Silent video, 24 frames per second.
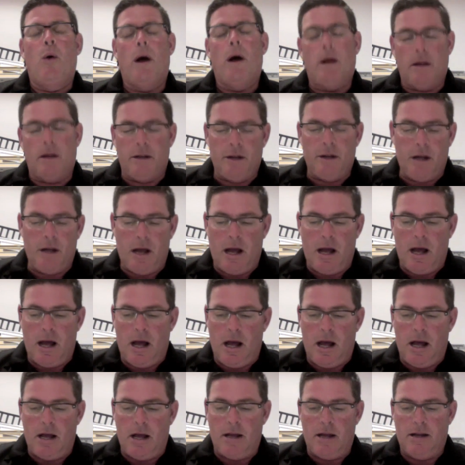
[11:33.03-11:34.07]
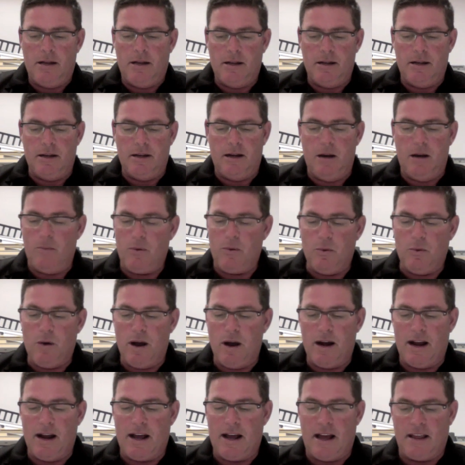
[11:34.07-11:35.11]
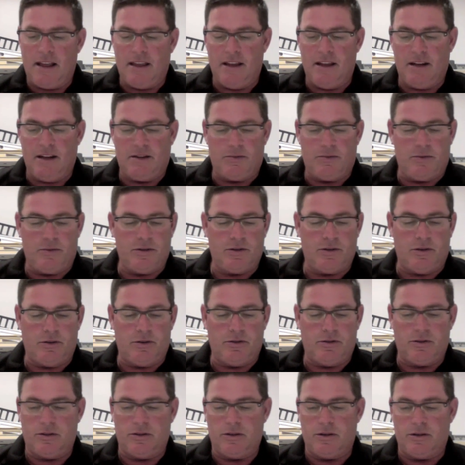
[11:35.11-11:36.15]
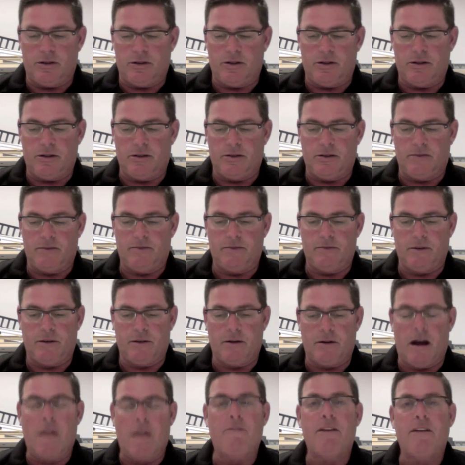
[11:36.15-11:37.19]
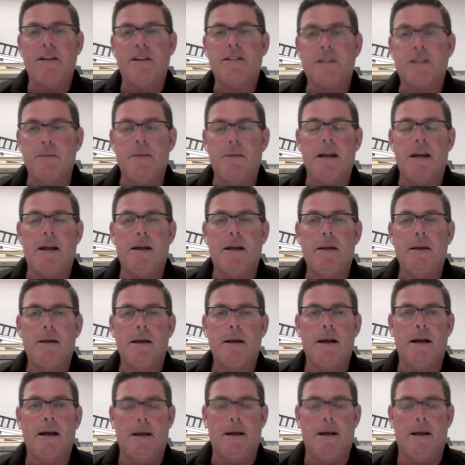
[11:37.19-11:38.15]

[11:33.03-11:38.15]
Well, number one, I think the results are obvious to me.